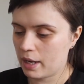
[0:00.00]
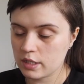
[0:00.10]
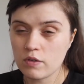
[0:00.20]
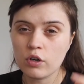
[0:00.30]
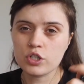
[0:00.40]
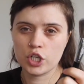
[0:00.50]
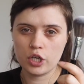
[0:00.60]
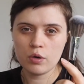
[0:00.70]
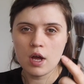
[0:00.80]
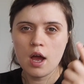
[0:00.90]
bag. So I've got
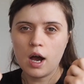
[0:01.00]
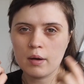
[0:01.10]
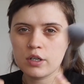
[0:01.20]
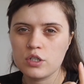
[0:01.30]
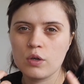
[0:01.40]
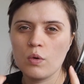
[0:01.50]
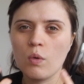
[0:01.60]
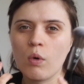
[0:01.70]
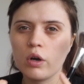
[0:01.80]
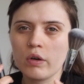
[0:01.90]
2. I'm going to do
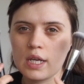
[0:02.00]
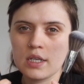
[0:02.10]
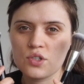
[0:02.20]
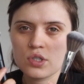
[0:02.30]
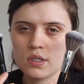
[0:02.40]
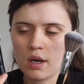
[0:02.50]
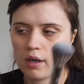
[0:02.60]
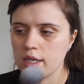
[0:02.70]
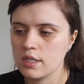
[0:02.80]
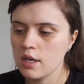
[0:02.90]
one on each
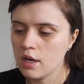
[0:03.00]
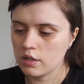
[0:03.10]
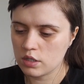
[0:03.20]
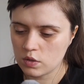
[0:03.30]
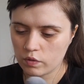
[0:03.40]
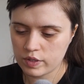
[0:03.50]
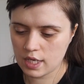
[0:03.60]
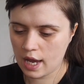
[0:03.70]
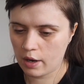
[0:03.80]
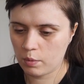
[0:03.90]
side to sort of
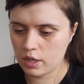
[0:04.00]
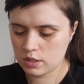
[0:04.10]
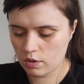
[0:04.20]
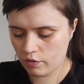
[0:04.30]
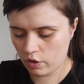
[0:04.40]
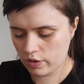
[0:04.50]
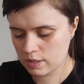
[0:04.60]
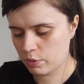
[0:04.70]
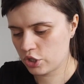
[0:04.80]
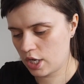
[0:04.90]
see how it works. So I've got
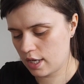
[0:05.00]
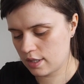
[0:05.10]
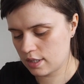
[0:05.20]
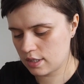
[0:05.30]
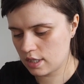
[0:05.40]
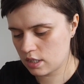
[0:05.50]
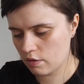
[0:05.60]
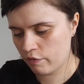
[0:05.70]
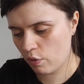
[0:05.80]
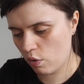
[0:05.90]
this brush here. This is the
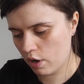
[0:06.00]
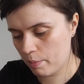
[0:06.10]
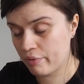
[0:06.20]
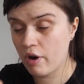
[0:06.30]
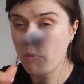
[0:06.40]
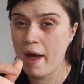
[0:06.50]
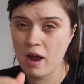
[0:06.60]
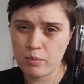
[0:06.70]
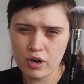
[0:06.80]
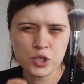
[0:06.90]
Sephora Pro
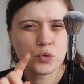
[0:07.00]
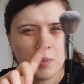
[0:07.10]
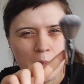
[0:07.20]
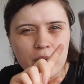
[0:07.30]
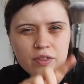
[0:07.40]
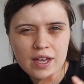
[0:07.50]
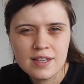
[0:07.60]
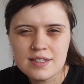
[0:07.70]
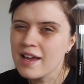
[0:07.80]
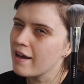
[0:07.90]
Air brush. Remember
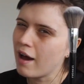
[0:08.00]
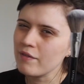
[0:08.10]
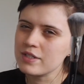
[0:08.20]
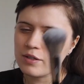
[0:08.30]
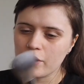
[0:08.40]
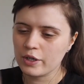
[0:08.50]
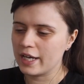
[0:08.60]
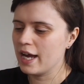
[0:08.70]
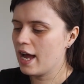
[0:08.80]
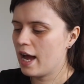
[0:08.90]
this? I've still got
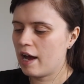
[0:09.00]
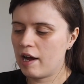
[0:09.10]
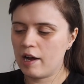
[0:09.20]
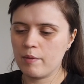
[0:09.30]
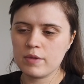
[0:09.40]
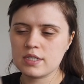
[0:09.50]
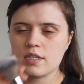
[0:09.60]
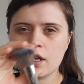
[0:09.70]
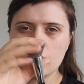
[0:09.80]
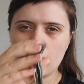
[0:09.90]
it. This is
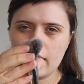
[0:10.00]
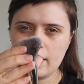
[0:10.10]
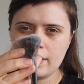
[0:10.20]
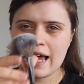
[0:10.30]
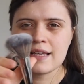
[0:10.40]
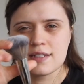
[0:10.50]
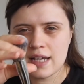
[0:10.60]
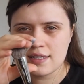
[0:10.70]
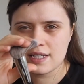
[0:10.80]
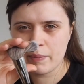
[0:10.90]
a less
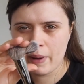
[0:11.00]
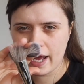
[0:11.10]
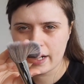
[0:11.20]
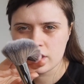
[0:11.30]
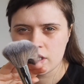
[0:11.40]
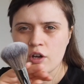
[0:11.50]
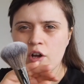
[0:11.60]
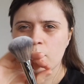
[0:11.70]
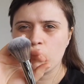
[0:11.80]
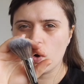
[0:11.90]
densely packed,
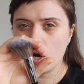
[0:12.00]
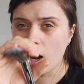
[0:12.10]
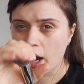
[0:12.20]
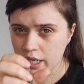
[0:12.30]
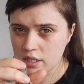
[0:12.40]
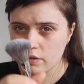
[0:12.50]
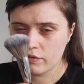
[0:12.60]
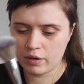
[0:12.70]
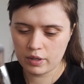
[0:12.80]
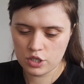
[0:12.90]
more light
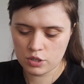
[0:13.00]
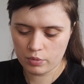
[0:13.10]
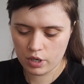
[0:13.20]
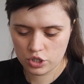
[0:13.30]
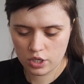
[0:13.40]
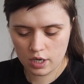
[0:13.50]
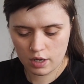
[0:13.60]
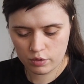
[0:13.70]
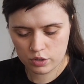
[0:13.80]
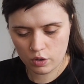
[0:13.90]
foundation brush. And then
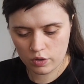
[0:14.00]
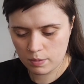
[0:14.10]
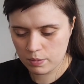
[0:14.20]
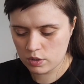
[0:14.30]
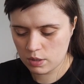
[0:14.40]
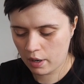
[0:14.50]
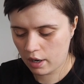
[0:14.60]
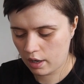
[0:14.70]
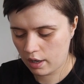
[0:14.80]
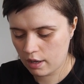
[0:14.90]
I've also got the Beauty
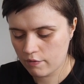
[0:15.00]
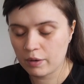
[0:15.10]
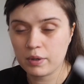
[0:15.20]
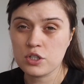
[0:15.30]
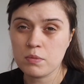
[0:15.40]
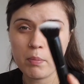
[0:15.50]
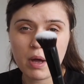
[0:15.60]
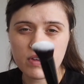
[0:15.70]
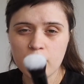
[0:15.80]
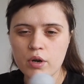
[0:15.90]
Pie foundation
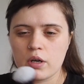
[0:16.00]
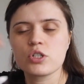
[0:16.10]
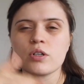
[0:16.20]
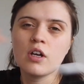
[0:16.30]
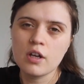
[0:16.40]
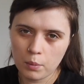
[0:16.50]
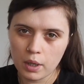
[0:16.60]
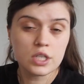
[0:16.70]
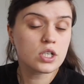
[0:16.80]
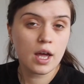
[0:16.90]
buffing brush,
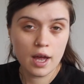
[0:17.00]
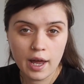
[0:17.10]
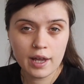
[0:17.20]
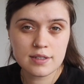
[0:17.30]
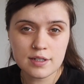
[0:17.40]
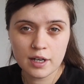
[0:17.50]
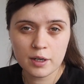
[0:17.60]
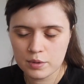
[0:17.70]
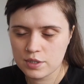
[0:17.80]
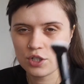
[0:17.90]
which, as the
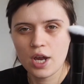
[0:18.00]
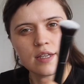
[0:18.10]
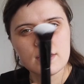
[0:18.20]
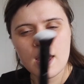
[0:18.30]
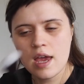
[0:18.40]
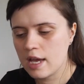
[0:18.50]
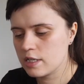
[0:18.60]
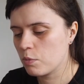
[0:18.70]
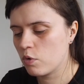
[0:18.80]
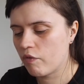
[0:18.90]
title would suggest,
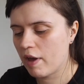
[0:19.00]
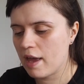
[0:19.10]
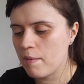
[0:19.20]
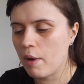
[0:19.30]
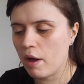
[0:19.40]
is more of a